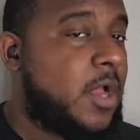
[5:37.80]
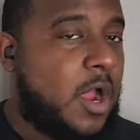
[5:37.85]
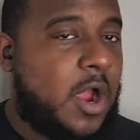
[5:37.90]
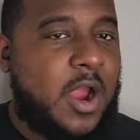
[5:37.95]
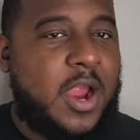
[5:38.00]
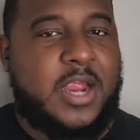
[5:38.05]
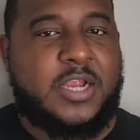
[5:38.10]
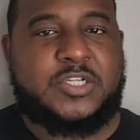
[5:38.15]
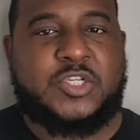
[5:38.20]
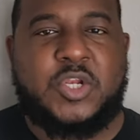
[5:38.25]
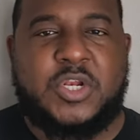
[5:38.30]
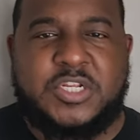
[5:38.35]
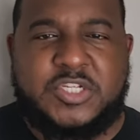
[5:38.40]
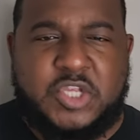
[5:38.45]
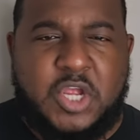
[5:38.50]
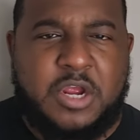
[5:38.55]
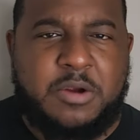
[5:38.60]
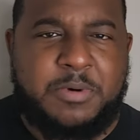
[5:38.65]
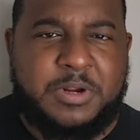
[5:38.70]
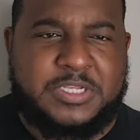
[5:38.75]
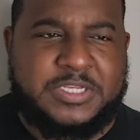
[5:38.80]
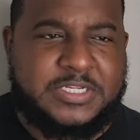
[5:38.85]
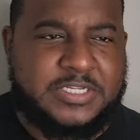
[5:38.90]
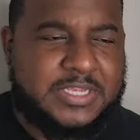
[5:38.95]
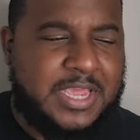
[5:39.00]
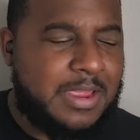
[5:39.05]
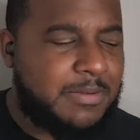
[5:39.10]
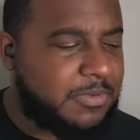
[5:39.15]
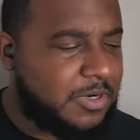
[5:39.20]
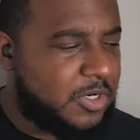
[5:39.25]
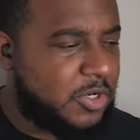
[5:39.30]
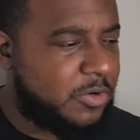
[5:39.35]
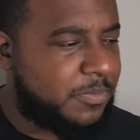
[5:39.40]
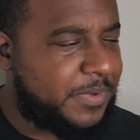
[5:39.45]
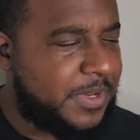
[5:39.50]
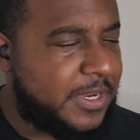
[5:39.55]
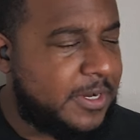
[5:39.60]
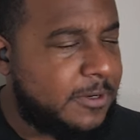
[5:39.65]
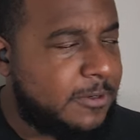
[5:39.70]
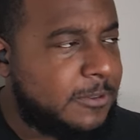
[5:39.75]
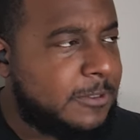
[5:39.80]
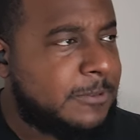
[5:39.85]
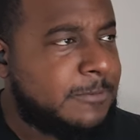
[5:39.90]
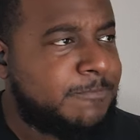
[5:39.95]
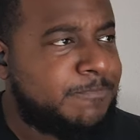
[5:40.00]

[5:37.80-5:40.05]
All right, so let's talk about this game a little bit.